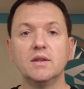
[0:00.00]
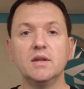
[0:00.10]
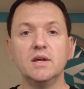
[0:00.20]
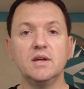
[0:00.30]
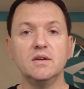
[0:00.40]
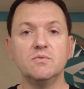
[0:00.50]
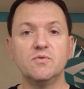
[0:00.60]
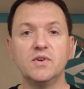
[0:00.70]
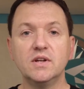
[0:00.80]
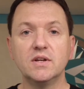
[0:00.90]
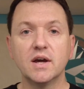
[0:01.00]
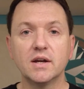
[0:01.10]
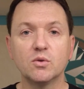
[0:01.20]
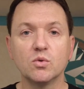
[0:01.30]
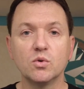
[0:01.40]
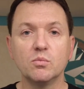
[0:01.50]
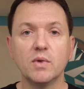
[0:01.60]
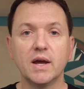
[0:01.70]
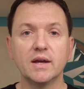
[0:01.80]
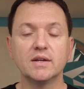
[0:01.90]
The Finn dining room
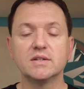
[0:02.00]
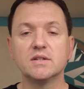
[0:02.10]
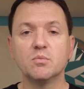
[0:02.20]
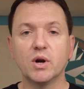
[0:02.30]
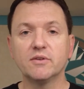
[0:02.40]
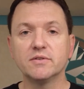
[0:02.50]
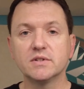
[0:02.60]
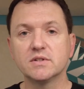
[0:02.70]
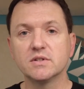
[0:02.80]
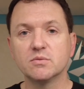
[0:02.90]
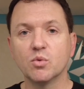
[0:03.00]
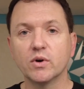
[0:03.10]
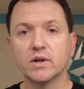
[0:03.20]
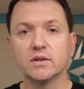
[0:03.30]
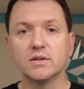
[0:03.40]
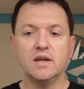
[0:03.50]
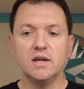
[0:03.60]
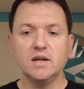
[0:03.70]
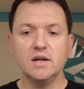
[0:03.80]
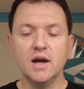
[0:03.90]
has the breakfast this morning.
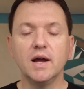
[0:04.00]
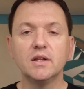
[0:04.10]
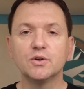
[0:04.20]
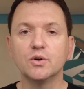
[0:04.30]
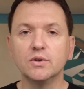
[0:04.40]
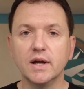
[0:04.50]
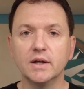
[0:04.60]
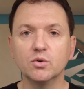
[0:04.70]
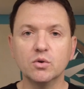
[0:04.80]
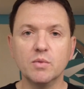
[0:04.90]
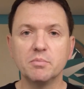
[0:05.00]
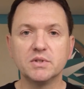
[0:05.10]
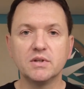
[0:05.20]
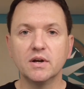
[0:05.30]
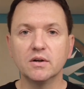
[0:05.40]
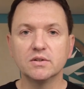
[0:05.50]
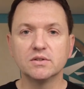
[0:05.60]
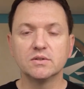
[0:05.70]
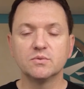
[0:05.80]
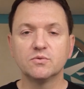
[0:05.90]
The Islander dining room
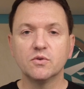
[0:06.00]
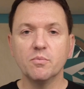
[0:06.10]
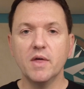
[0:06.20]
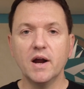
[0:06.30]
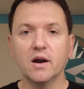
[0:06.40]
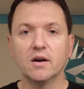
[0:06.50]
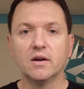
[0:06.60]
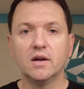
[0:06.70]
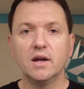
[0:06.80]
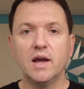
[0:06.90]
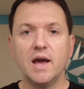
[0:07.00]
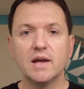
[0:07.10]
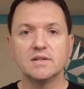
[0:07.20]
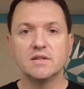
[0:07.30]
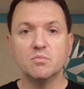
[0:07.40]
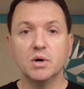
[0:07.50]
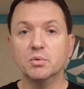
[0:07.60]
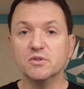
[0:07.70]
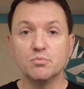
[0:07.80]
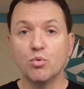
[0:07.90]
upstairs from there has the
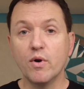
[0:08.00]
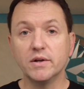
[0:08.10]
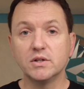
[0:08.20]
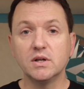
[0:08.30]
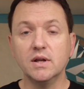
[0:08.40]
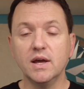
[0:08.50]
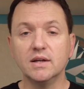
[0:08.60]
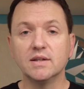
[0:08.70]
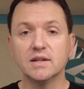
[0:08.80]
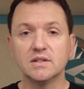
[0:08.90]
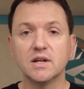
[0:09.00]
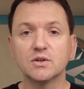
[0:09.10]
Bubbles brunch today. That's an